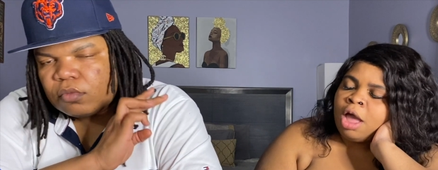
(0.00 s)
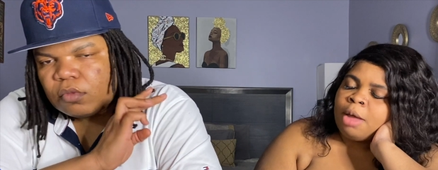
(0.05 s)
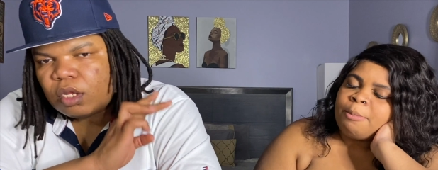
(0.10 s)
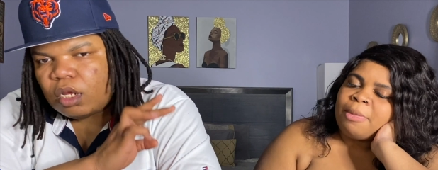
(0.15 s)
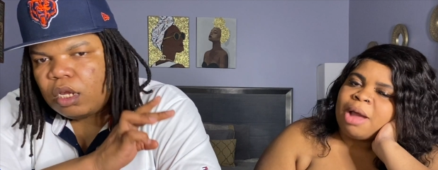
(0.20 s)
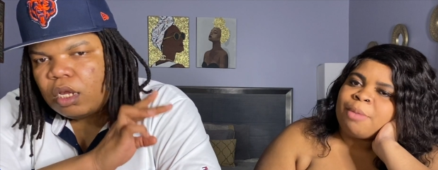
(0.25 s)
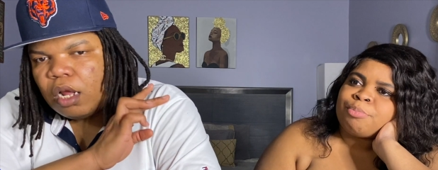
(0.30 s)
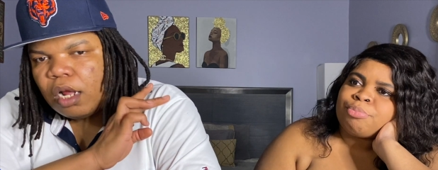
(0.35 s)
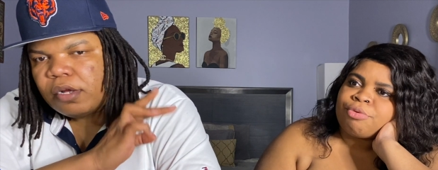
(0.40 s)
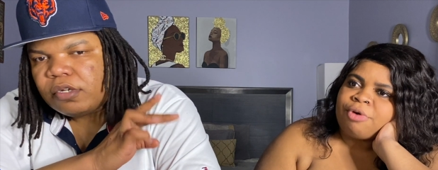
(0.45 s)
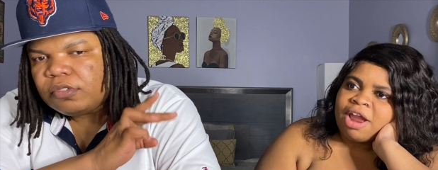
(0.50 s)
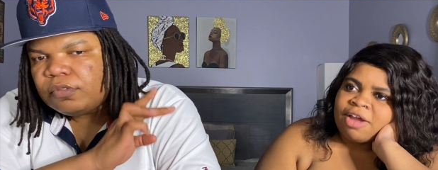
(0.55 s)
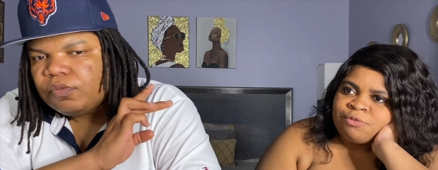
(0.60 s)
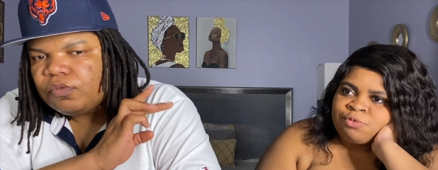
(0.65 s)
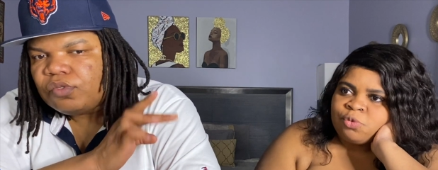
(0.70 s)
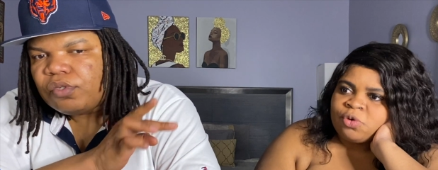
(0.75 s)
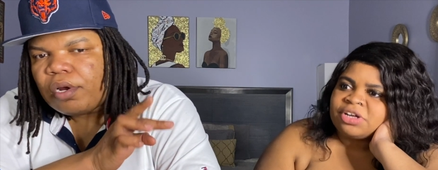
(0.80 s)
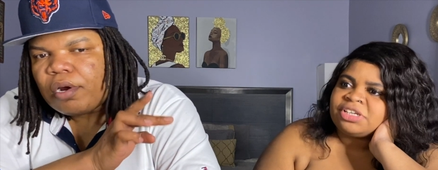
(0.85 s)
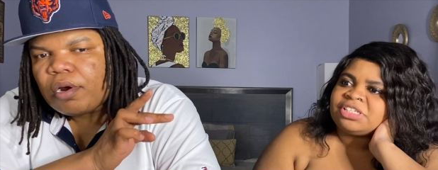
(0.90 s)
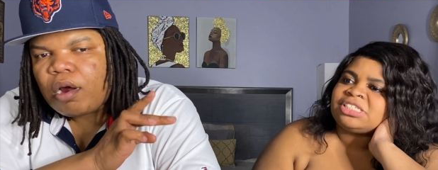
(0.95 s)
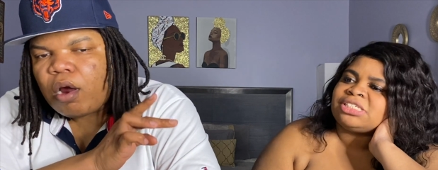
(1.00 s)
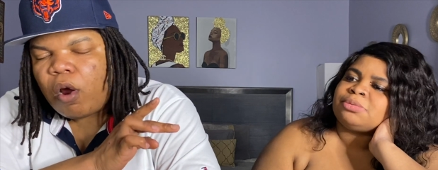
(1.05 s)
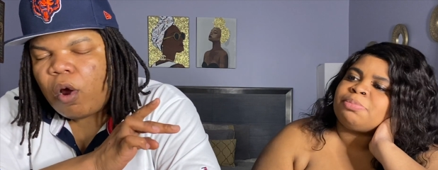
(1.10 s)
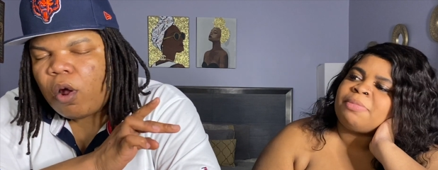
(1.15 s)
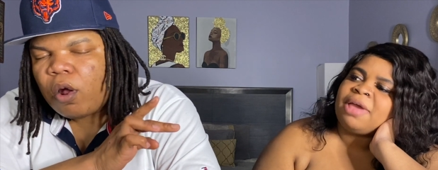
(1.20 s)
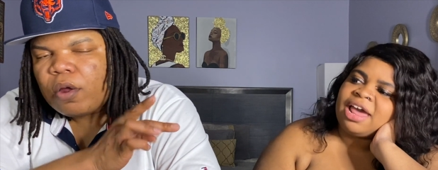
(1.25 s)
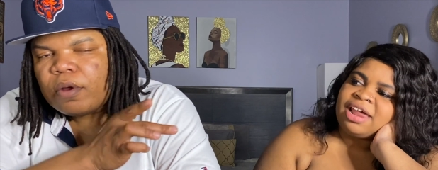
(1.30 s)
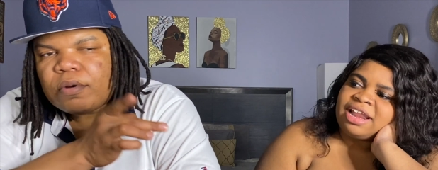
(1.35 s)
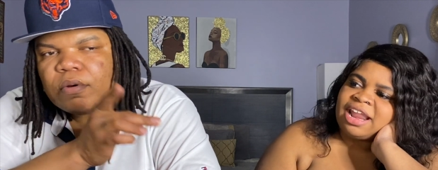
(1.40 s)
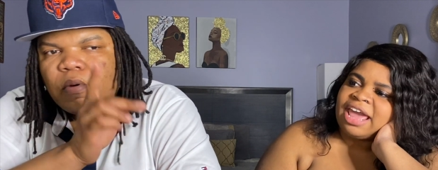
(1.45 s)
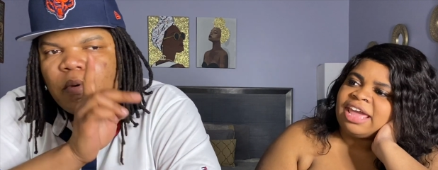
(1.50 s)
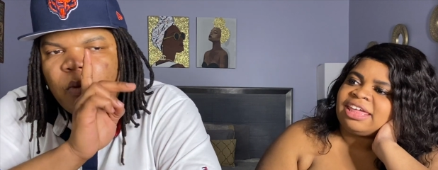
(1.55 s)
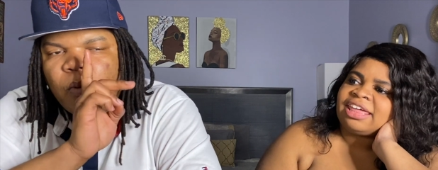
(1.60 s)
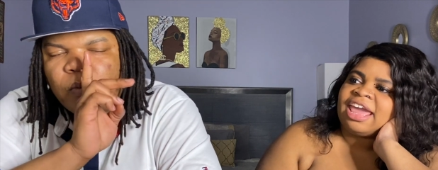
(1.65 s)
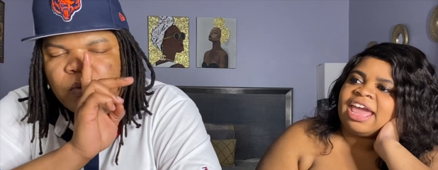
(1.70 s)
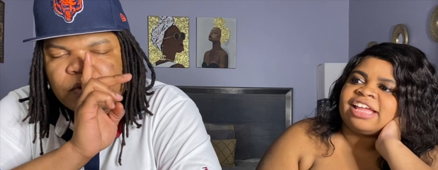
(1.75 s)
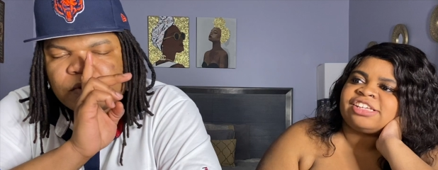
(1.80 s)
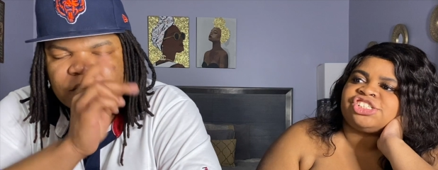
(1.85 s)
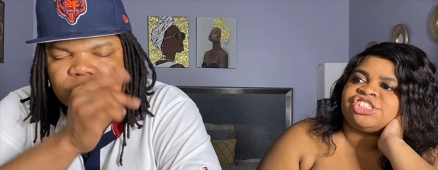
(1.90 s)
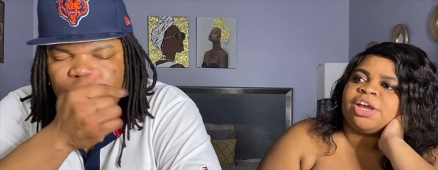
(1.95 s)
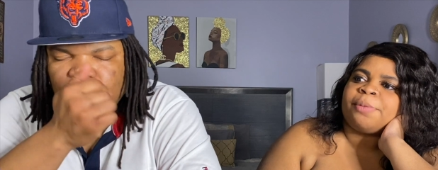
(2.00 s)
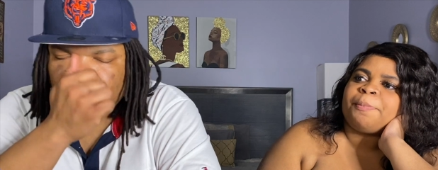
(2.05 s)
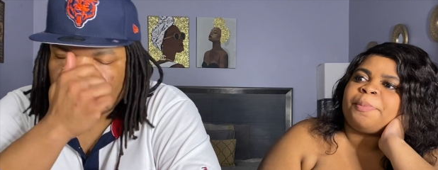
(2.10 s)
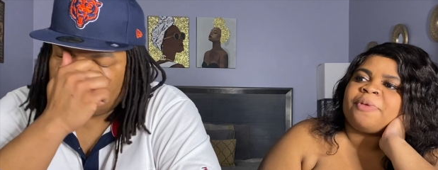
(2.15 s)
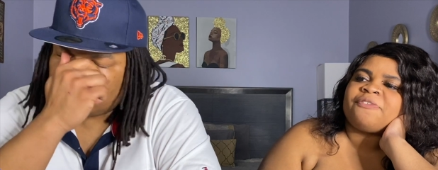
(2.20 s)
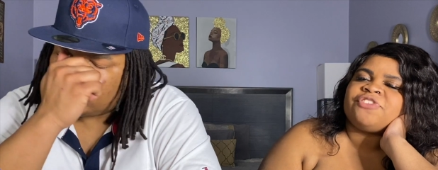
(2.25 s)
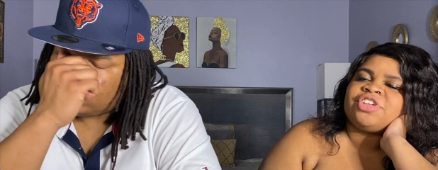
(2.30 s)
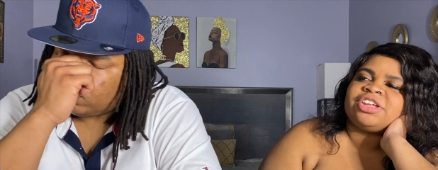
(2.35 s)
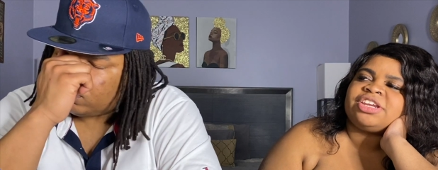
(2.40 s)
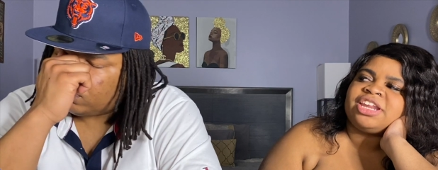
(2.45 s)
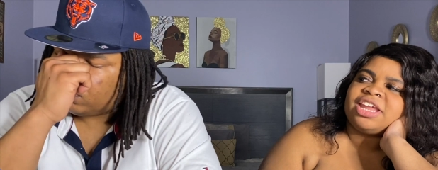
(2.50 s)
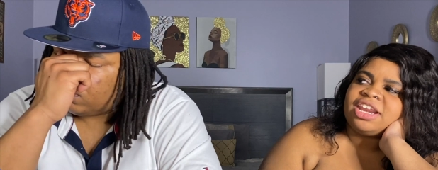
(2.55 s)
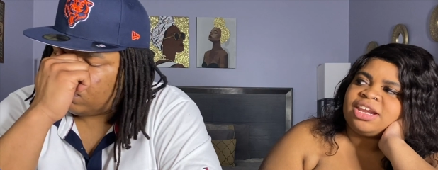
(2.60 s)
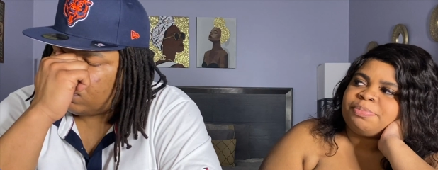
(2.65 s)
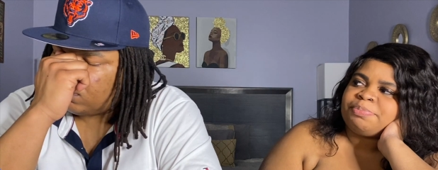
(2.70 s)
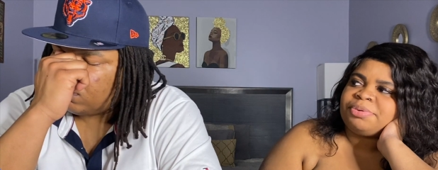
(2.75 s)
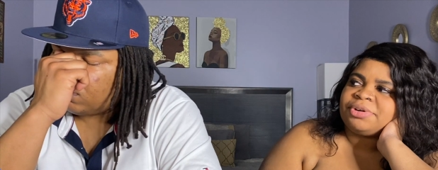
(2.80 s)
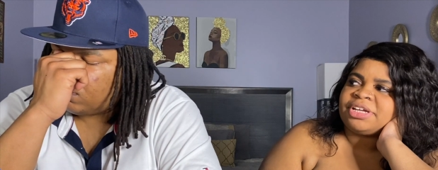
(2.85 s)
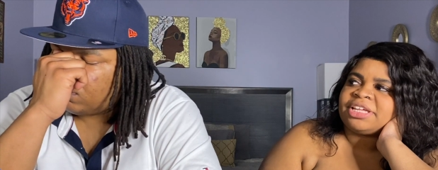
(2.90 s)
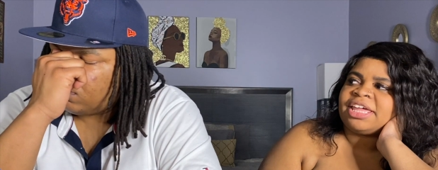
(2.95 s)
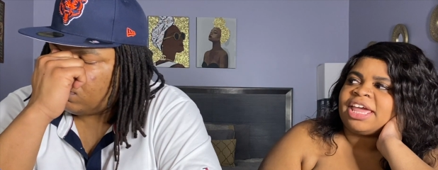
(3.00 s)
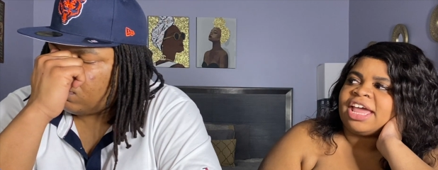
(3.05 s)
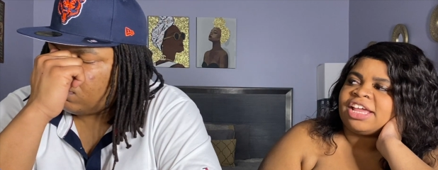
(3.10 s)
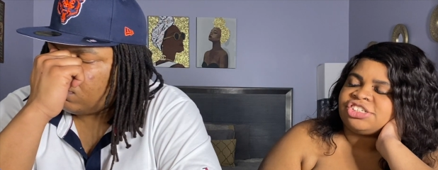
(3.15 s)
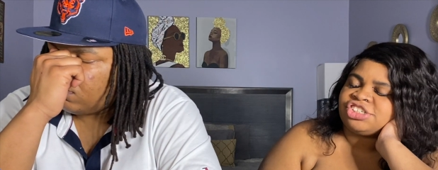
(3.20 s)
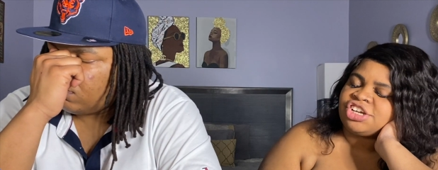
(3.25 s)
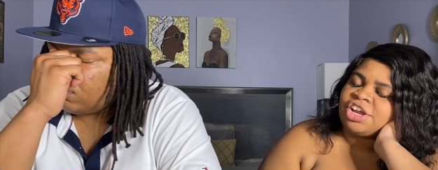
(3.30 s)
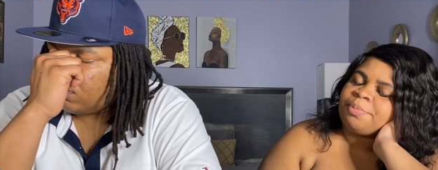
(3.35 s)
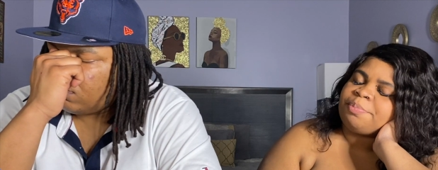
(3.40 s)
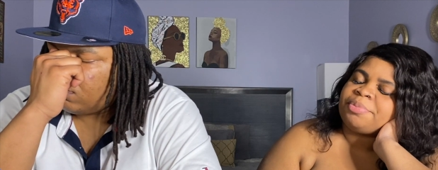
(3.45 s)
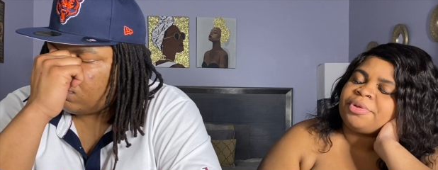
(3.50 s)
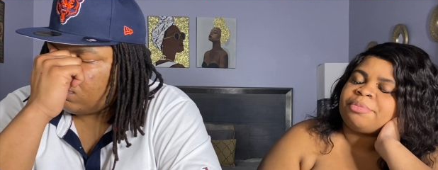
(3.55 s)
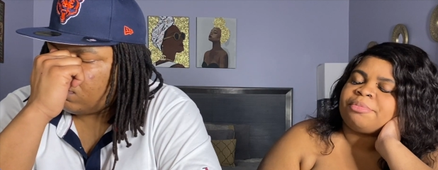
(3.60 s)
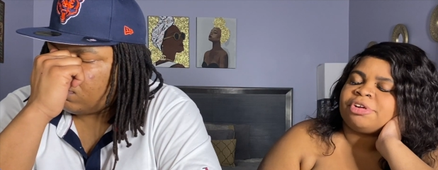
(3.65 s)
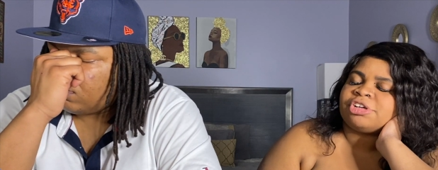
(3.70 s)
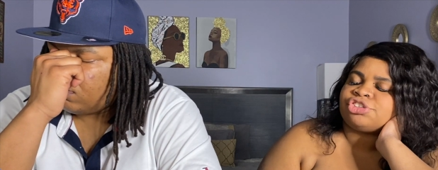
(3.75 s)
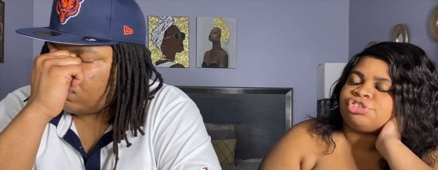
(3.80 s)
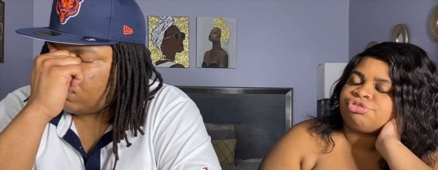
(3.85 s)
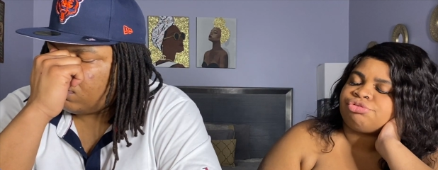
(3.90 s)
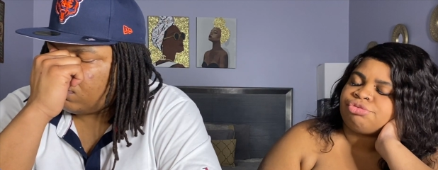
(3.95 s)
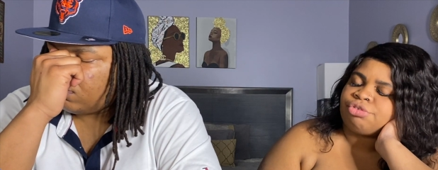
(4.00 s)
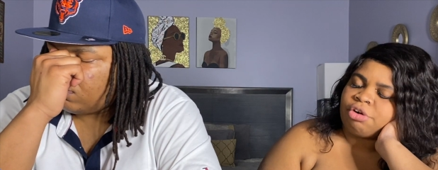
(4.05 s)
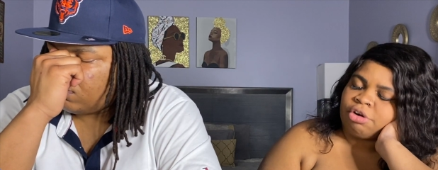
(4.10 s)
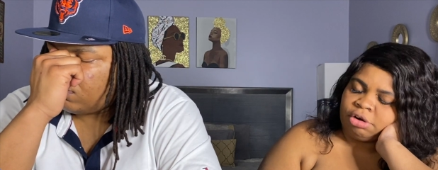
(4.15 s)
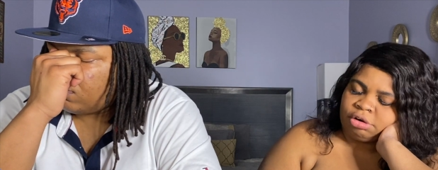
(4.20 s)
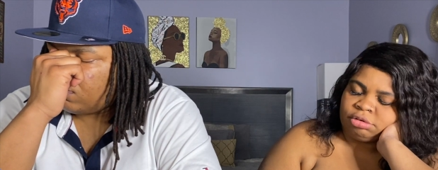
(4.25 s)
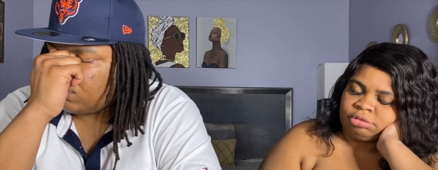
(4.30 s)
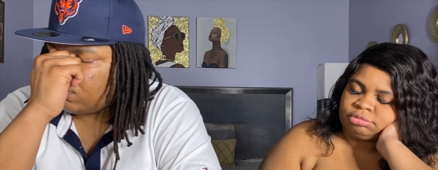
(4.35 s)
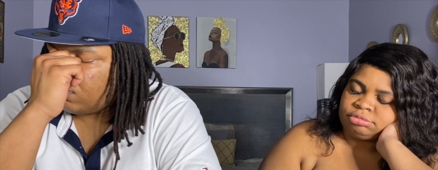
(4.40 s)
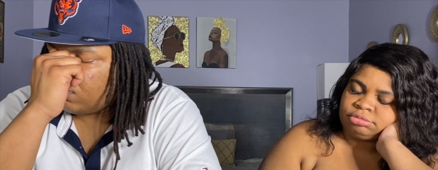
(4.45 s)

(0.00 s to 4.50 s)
Speaker 1: My breath wouldn't smell like ketchup if you didn't put ketchup in my straw.